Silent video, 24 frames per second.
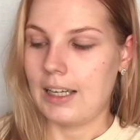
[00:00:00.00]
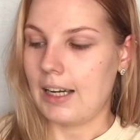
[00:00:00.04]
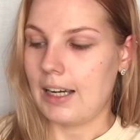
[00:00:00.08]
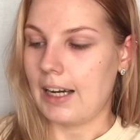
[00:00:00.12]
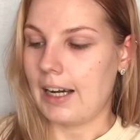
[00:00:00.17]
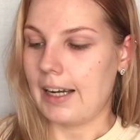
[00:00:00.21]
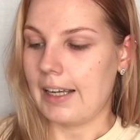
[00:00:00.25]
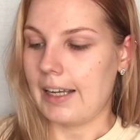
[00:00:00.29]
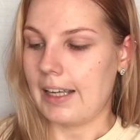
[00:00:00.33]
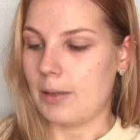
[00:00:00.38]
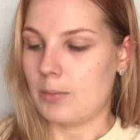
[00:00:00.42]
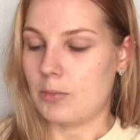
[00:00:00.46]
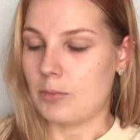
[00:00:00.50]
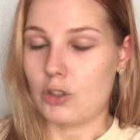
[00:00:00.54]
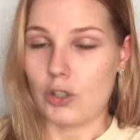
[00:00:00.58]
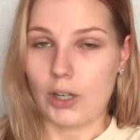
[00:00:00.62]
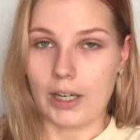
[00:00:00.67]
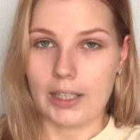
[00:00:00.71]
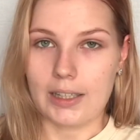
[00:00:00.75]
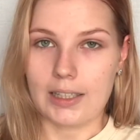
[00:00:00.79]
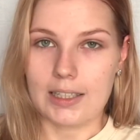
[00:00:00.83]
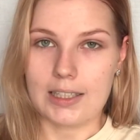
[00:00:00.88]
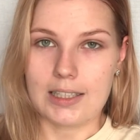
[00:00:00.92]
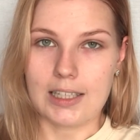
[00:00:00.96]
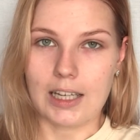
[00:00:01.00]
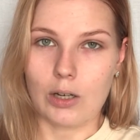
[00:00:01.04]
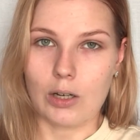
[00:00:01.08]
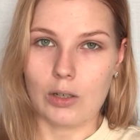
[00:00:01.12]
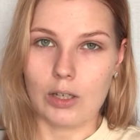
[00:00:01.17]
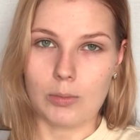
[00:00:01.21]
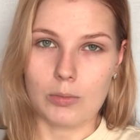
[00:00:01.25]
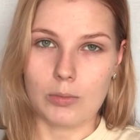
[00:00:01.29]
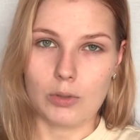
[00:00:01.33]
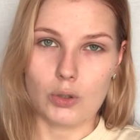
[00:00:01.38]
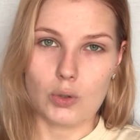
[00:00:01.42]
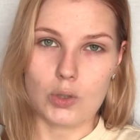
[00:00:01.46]
I am trying this out.
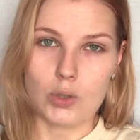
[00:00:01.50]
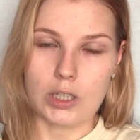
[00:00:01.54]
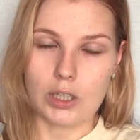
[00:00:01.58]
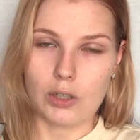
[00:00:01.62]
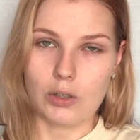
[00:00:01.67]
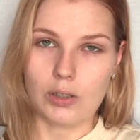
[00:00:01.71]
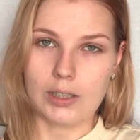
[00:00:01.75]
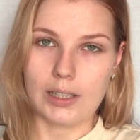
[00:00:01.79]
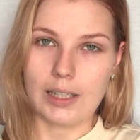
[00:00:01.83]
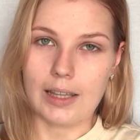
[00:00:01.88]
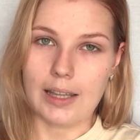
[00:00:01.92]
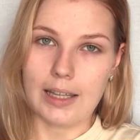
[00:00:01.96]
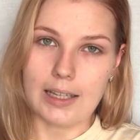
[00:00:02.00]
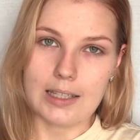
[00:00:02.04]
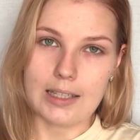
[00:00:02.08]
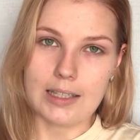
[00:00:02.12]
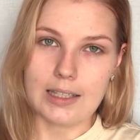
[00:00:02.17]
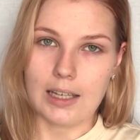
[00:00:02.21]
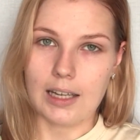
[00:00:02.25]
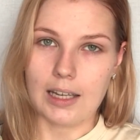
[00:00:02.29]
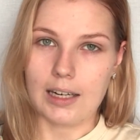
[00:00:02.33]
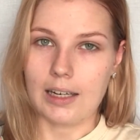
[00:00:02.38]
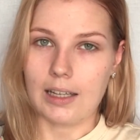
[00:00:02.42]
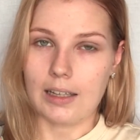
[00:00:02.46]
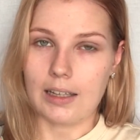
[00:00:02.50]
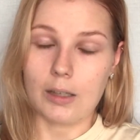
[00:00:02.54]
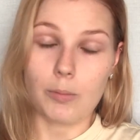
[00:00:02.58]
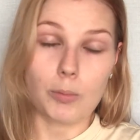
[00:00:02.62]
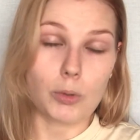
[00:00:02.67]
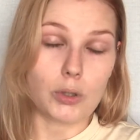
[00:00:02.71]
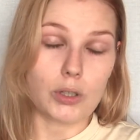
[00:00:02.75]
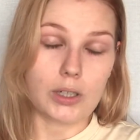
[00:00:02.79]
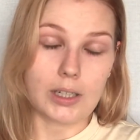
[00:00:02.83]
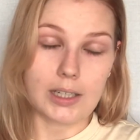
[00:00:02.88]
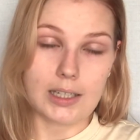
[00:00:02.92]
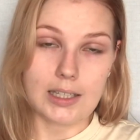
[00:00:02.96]
I'm using only this and not the
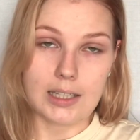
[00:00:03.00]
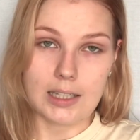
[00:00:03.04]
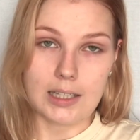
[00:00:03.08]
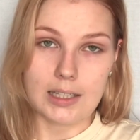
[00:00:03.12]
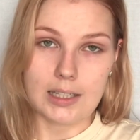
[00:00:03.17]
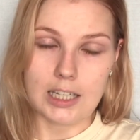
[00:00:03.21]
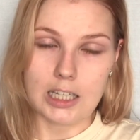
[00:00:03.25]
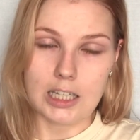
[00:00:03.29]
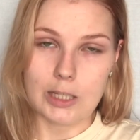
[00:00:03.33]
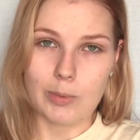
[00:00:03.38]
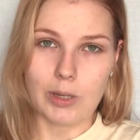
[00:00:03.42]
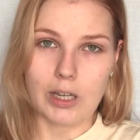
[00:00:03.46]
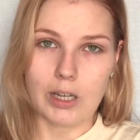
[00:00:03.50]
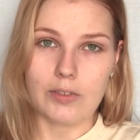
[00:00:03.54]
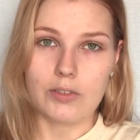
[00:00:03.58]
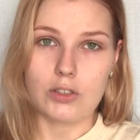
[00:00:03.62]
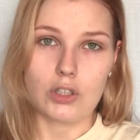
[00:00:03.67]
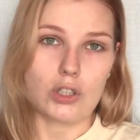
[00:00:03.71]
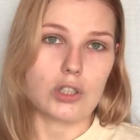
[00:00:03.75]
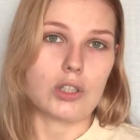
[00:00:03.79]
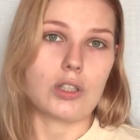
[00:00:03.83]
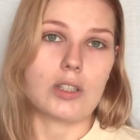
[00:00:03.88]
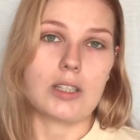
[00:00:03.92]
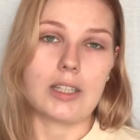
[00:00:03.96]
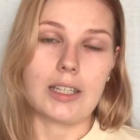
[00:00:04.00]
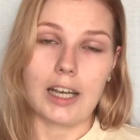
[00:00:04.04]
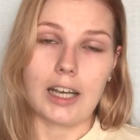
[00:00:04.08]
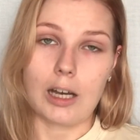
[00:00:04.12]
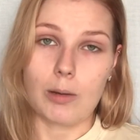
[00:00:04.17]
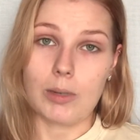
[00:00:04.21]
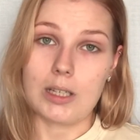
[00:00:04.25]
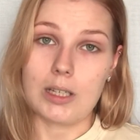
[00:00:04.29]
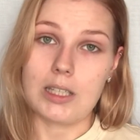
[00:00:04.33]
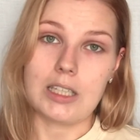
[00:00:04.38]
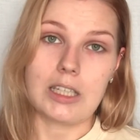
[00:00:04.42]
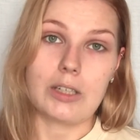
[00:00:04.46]
Bondi Sands SPF just to see how
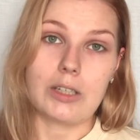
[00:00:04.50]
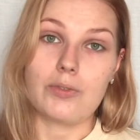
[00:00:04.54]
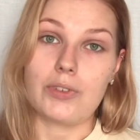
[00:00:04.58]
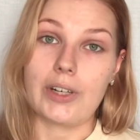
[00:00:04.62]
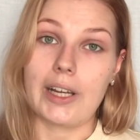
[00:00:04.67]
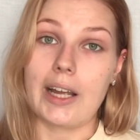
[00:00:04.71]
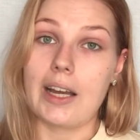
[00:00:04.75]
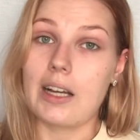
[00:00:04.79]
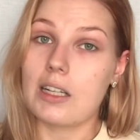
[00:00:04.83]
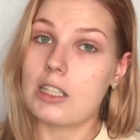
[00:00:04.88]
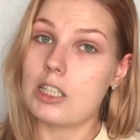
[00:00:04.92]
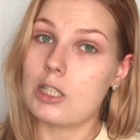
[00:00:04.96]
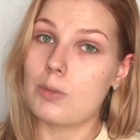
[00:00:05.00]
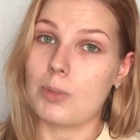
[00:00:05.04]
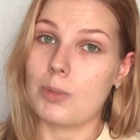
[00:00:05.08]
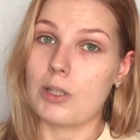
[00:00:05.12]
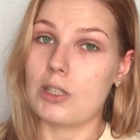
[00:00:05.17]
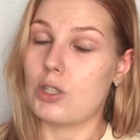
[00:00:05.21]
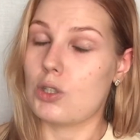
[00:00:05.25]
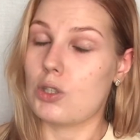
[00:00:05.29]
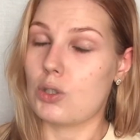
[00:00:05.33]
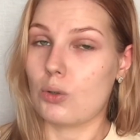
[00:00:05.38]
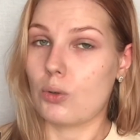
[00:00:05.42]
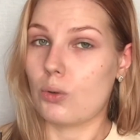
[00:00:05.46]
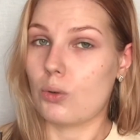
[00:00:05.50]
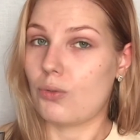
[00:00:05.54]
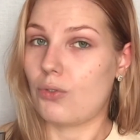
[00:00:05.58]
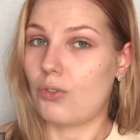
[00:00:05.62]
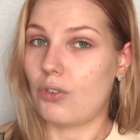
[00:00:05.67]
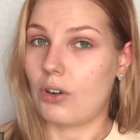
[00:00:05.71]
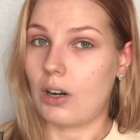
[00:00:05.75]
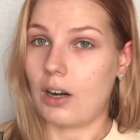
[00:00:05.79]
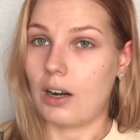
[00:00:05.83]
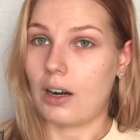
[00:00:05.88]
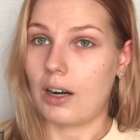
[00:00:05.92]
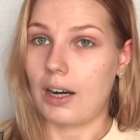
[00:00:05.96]
my skin reacts, but so
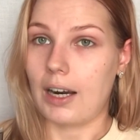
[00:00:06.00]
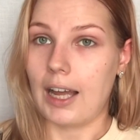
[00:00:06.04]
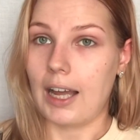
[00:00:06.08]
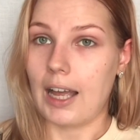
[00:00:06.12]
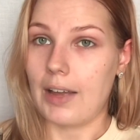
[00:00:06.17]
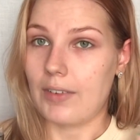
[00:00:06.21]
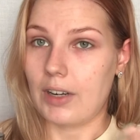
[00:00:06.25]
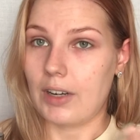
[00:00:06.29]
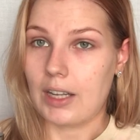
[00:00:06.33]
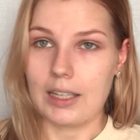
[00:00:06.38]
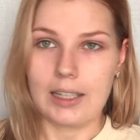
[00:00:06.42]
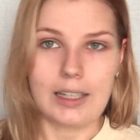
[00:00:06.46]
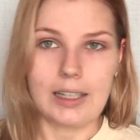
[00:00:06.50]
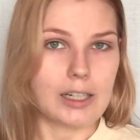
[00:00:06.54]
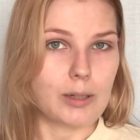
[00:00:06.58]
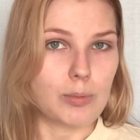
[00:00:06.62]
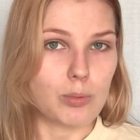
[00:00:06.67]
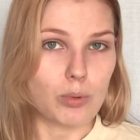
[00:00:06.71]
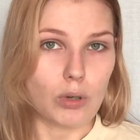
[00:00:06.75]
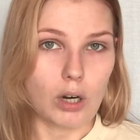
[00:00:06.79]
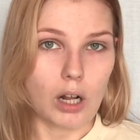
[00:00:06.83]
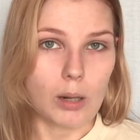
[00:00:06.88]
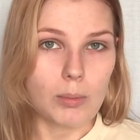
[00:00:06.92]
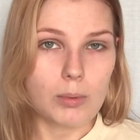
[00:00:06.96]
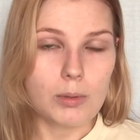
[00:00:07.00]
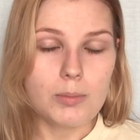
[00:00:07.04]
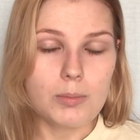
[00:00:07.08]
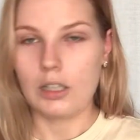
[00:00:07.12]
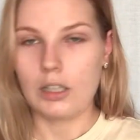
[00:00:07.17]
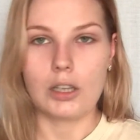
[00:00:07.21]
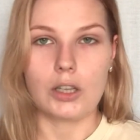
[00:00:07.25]
far I haven't had any problem.